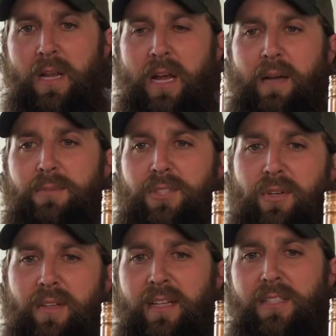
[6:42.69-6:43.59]
I'm sure
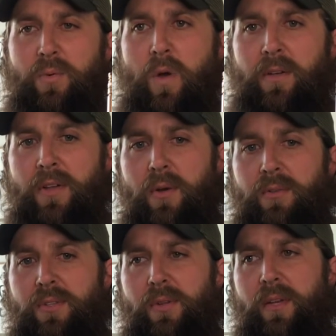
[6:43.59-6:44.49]
that that's well known
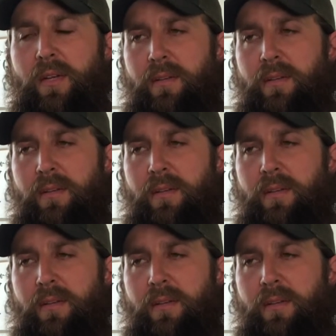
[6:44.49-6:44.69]
to the